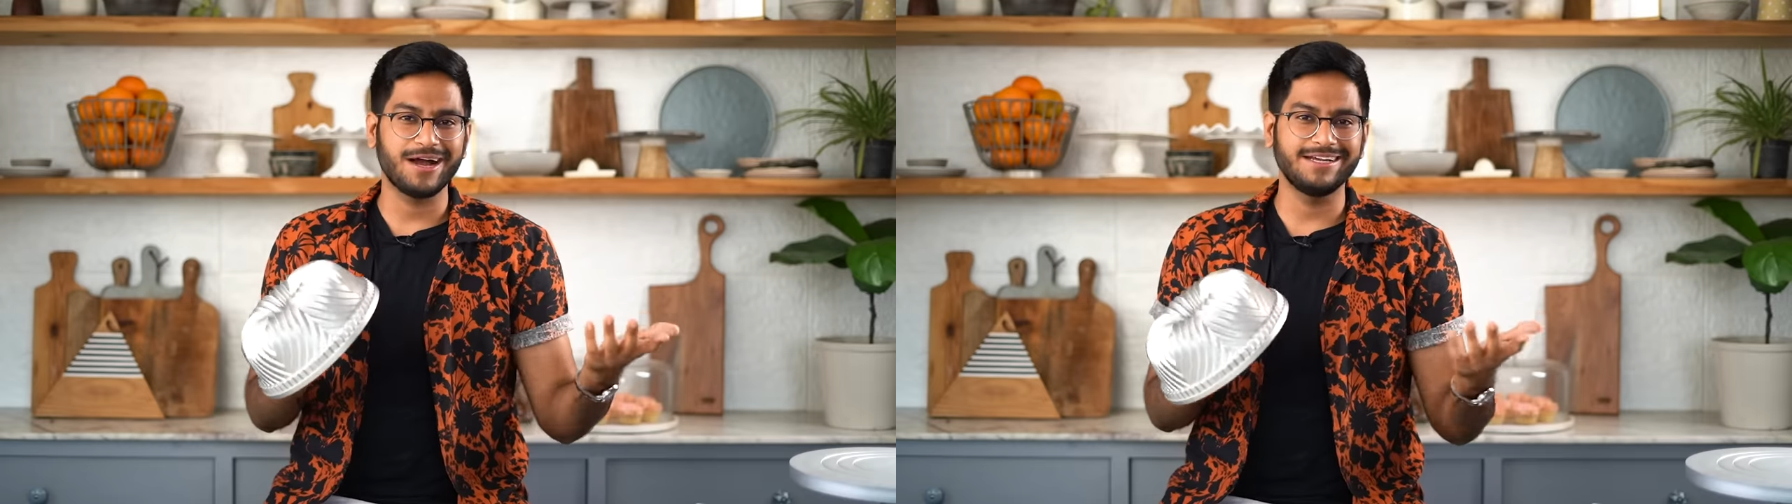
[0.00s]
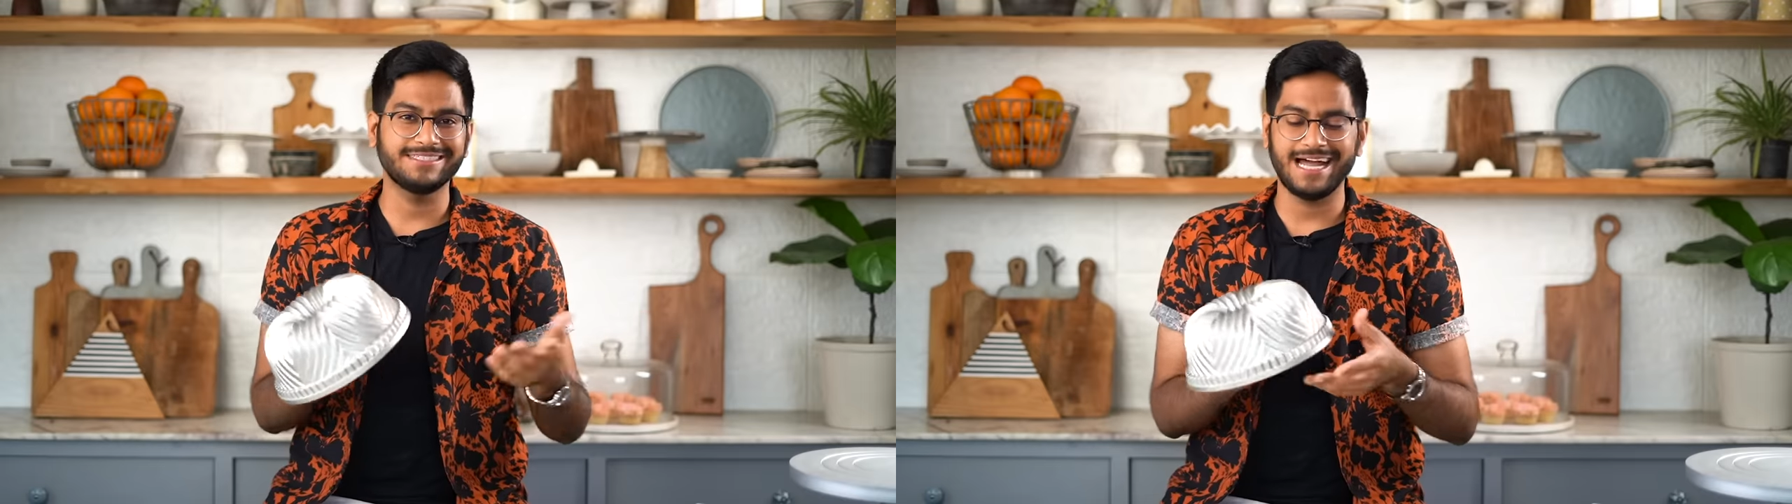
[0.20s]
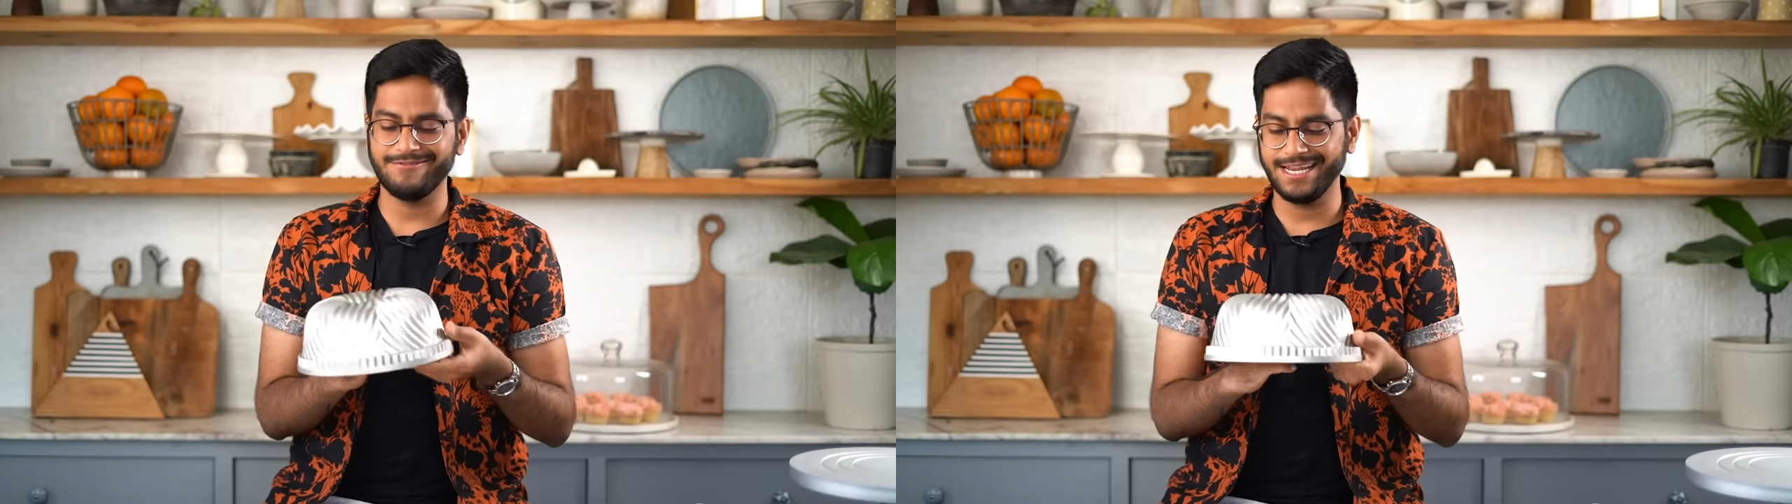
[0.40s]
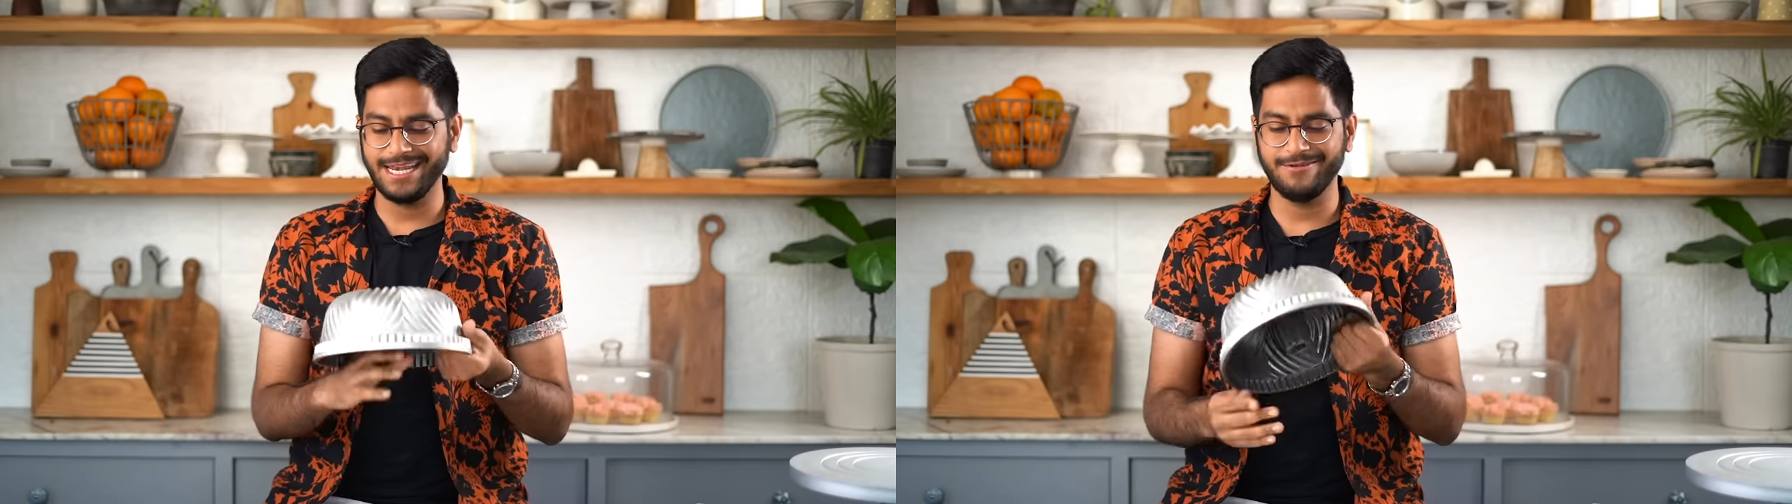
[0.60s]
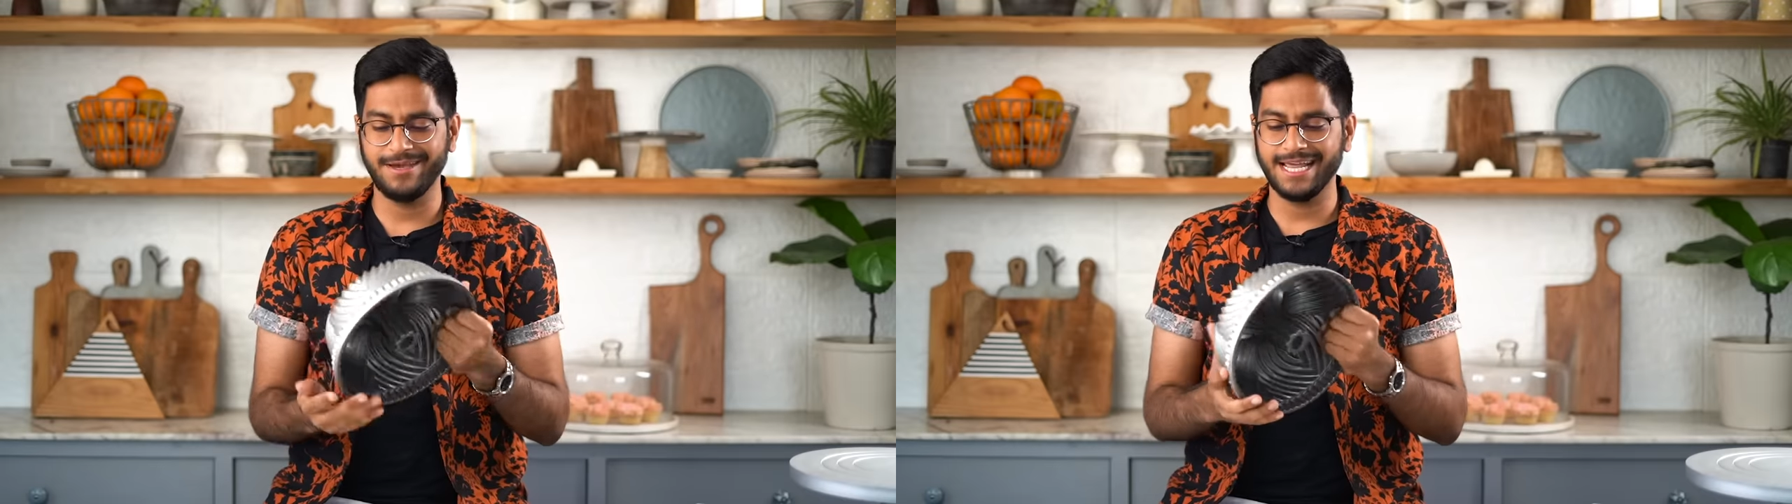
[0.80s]
can't travel
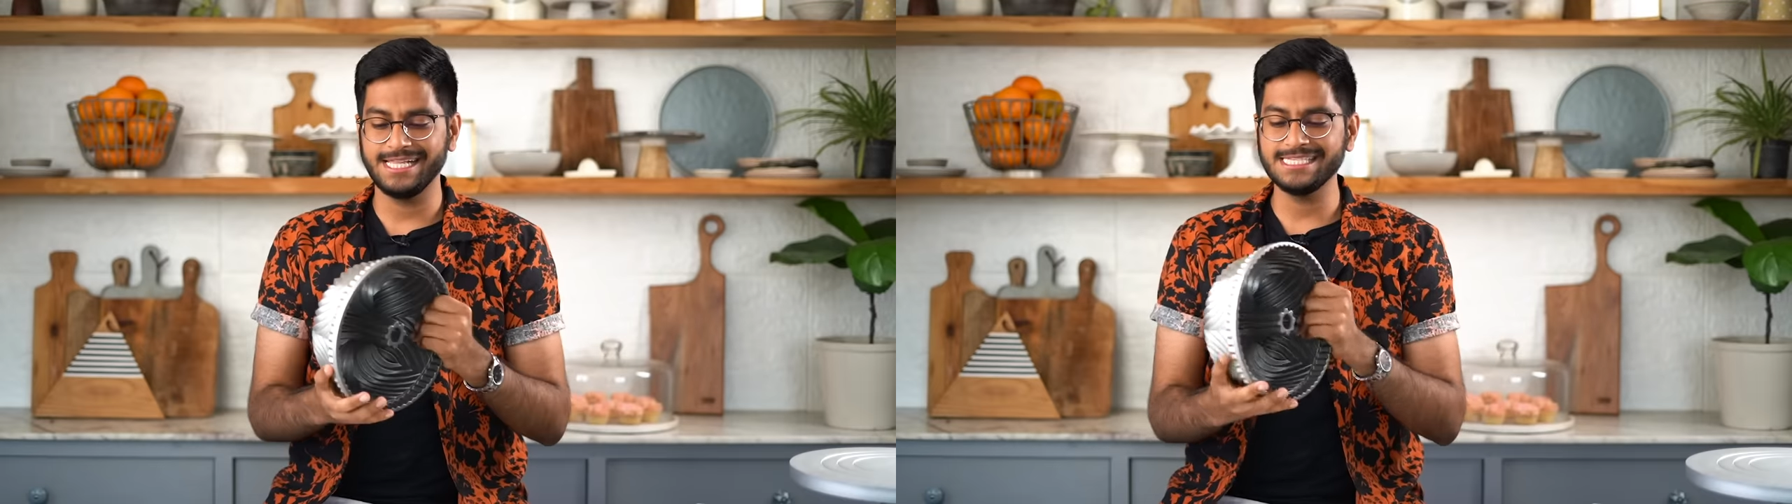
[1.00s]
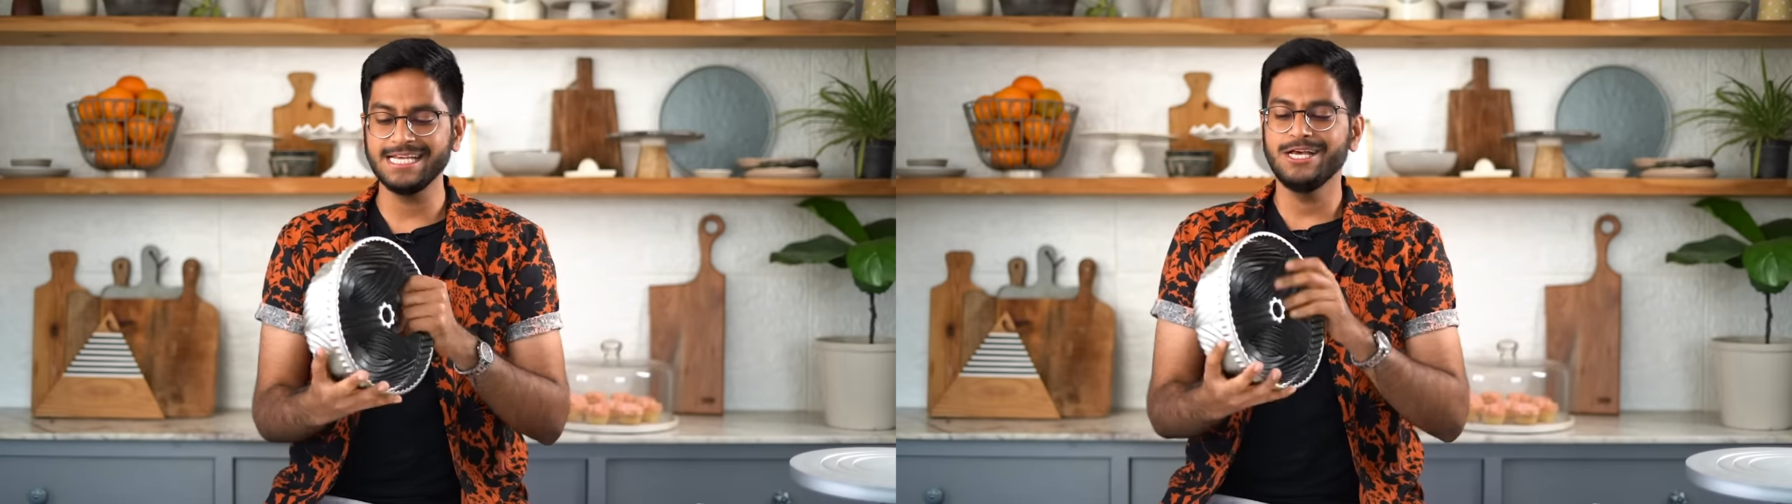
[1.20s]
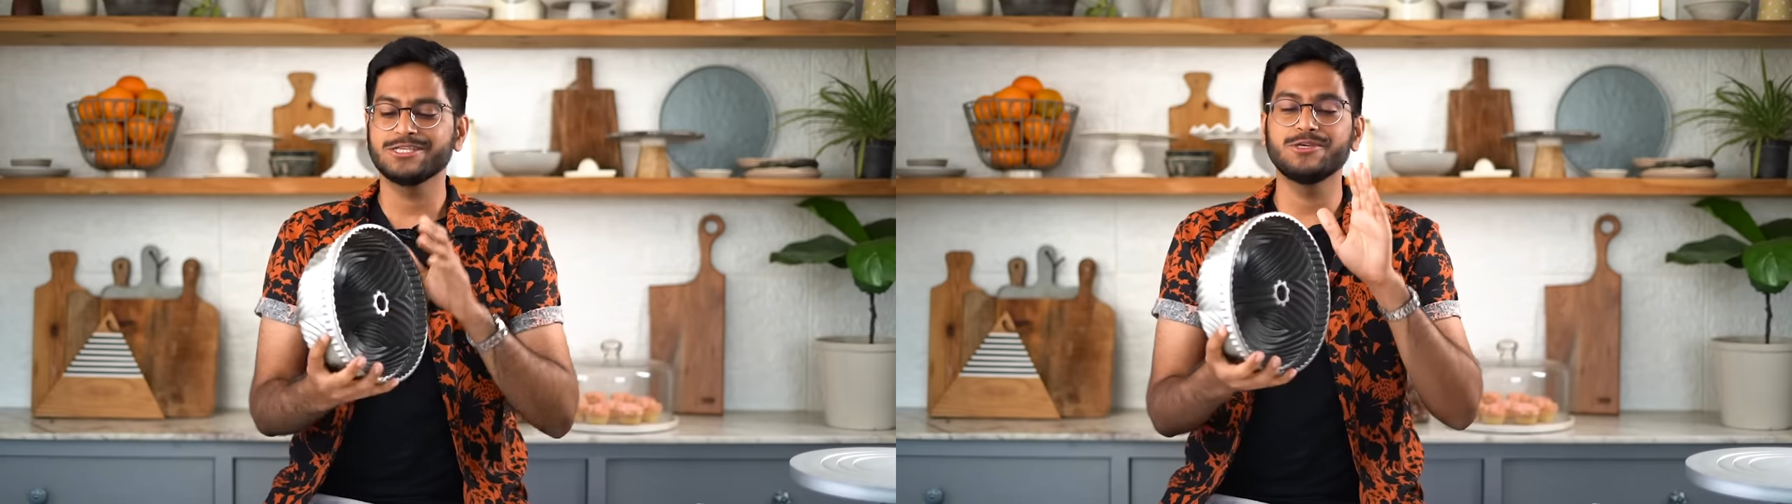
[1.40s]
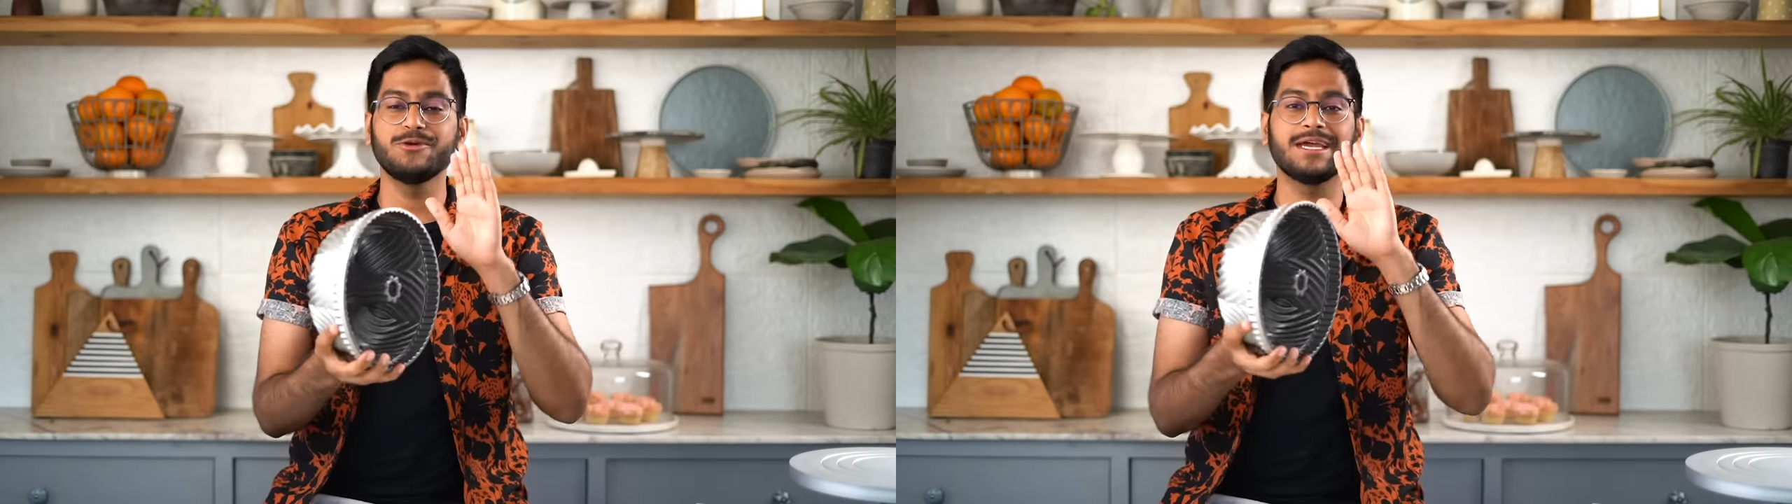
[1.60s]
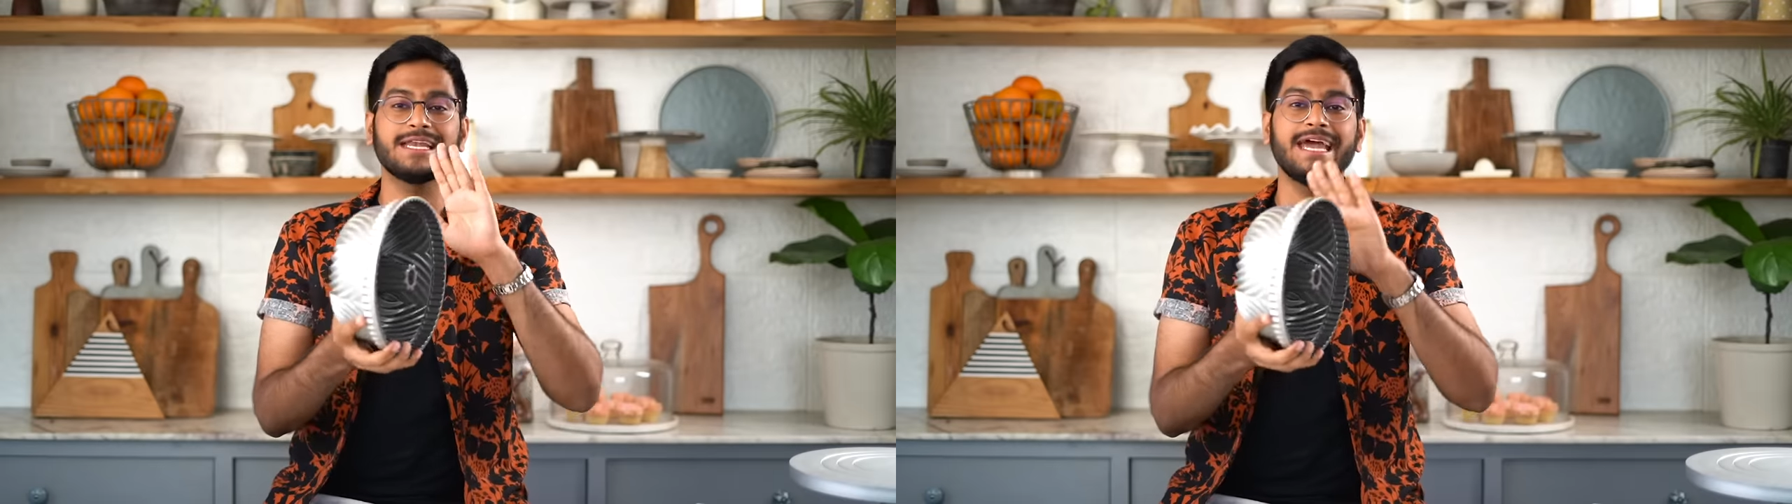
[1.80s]
anywhere else so you can